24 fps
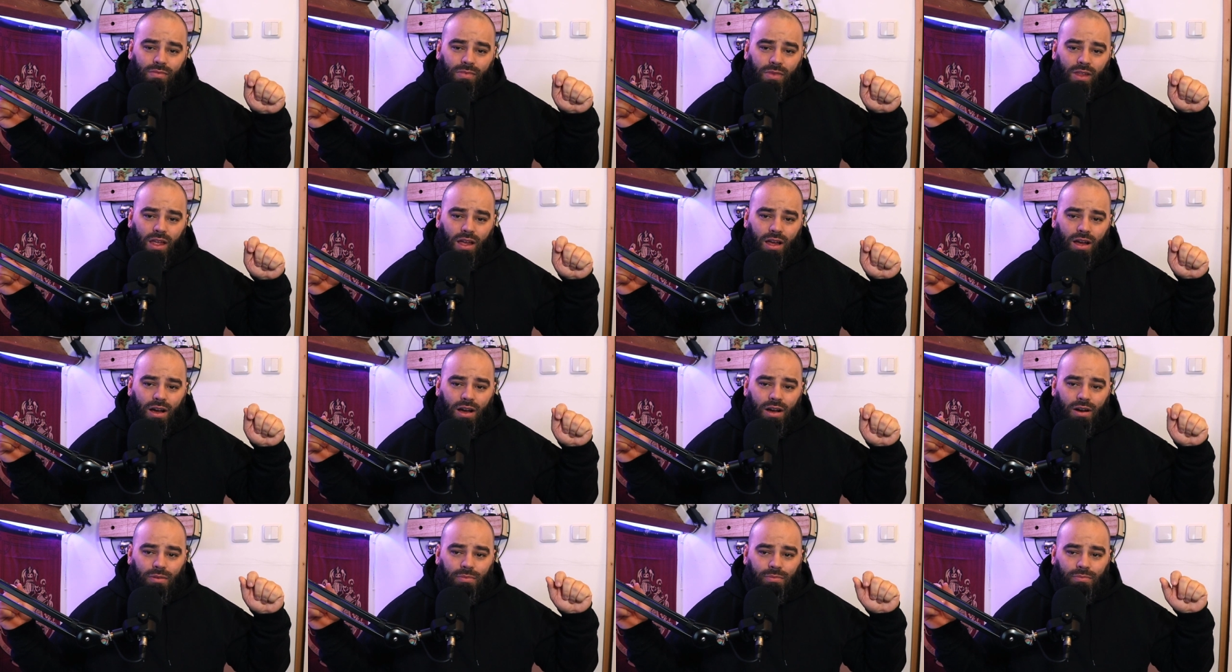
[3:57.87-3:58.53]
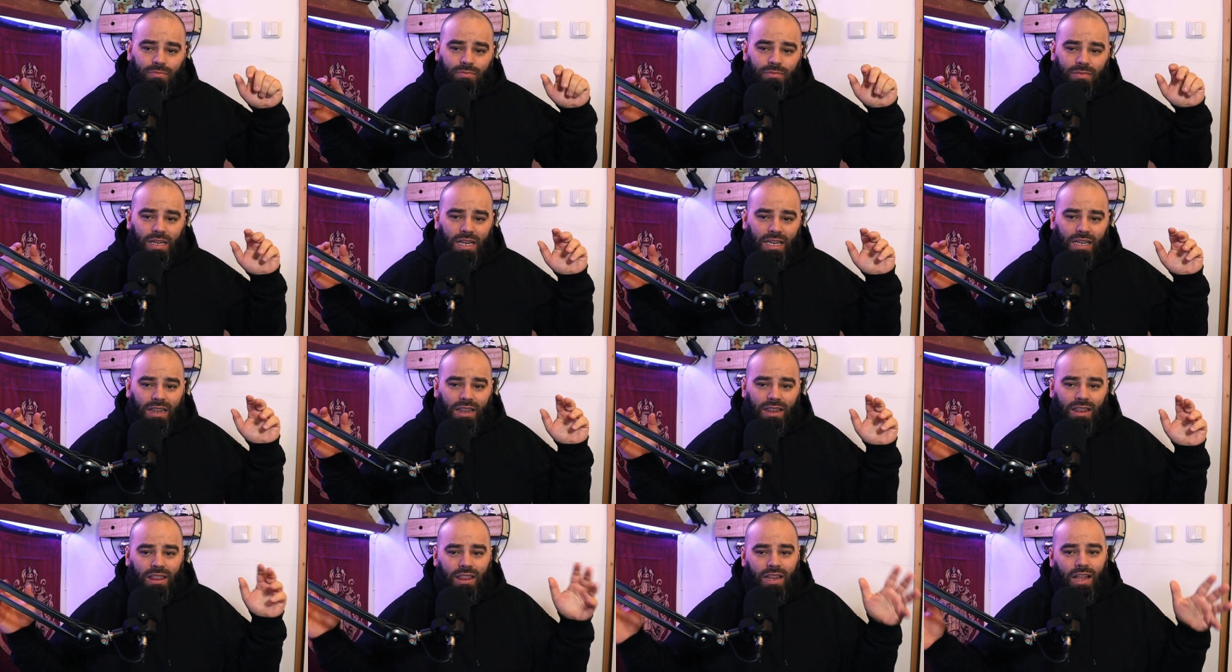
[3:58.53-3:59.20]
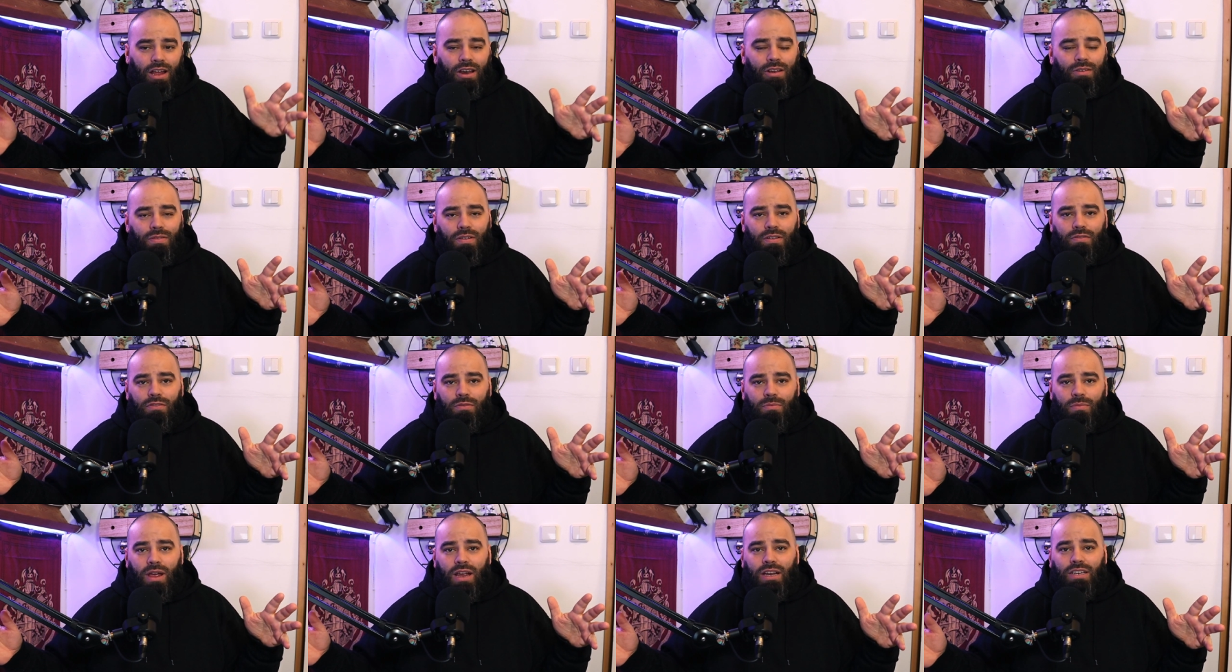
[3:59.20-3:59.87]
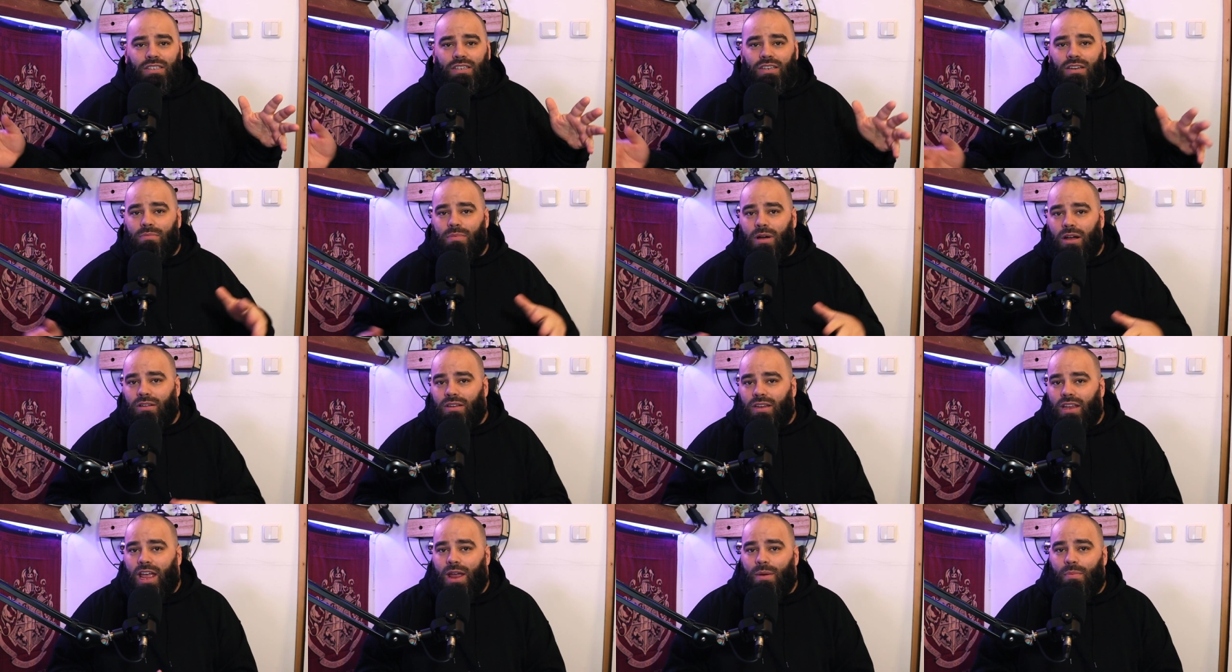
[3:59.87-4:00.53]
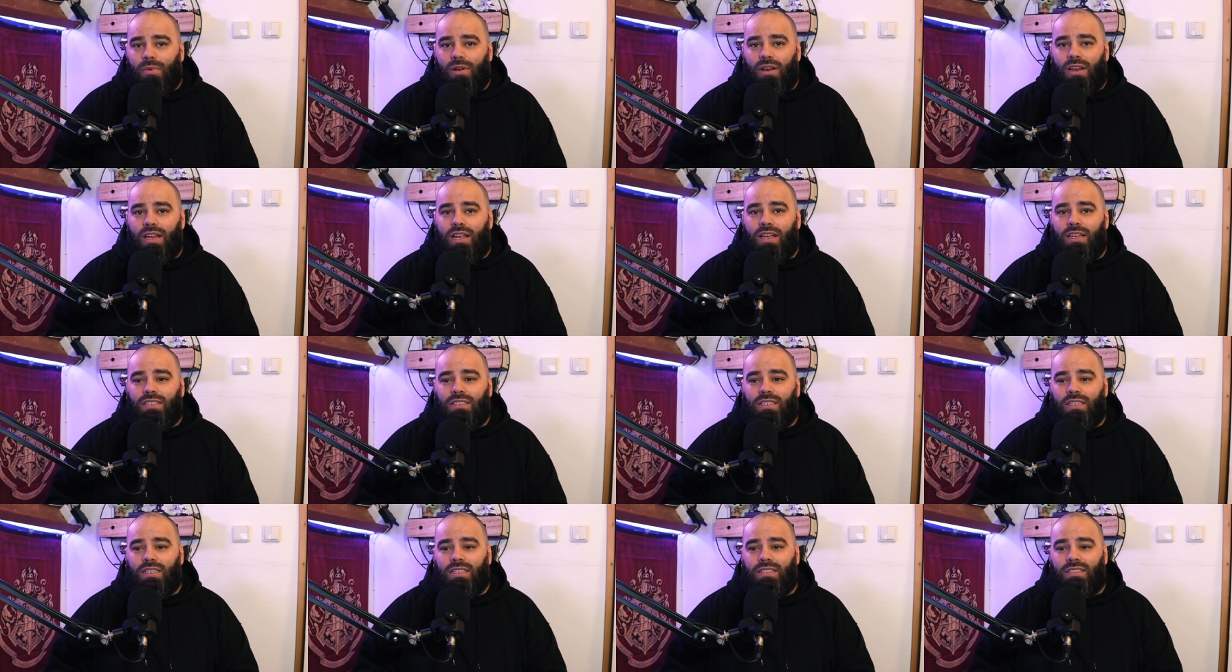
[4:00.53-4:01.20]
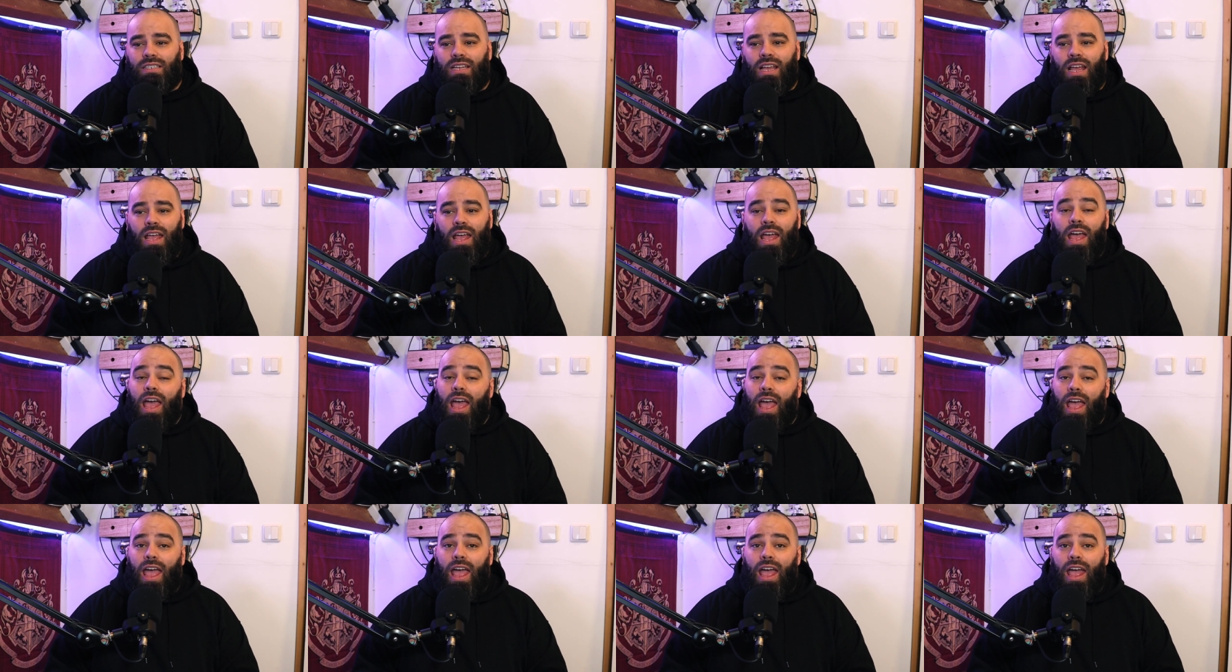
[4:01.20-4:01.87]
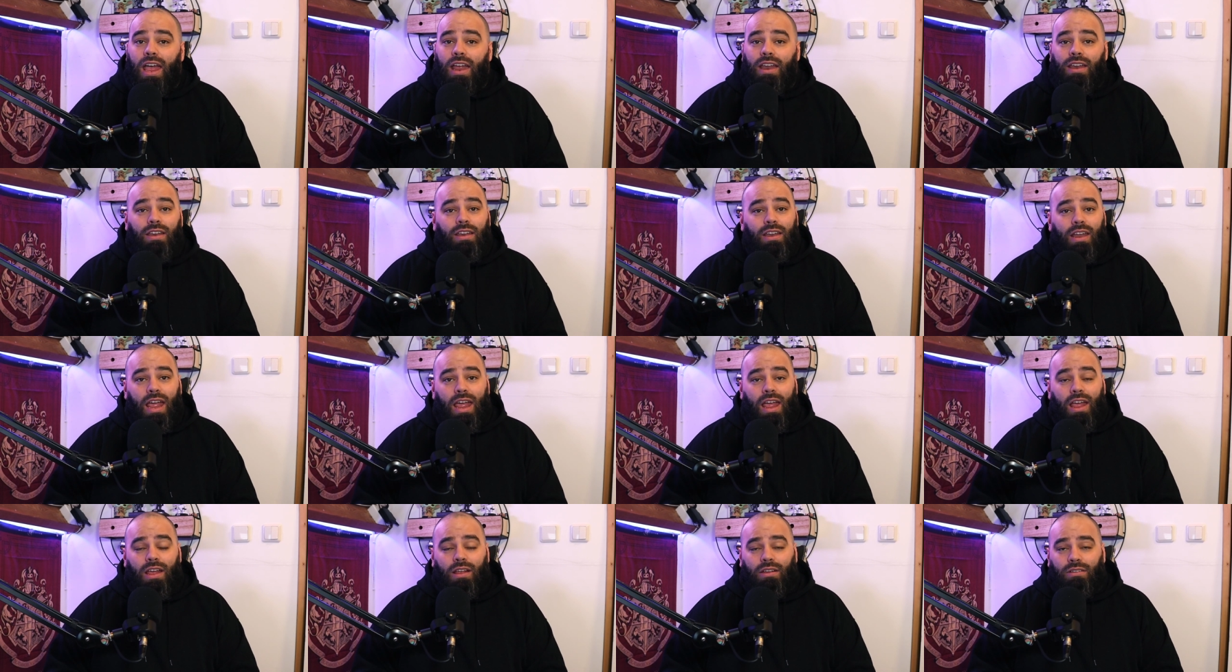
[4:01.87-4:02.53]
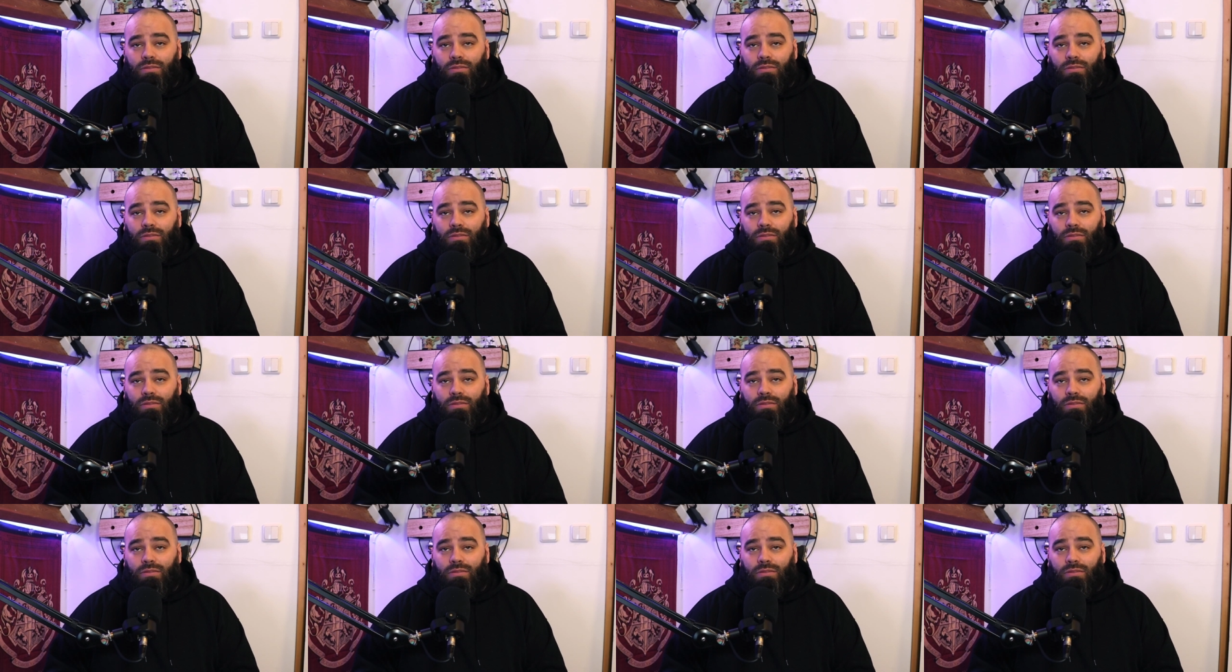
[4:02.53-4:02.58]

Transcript: um a lot of information about game releases and uh,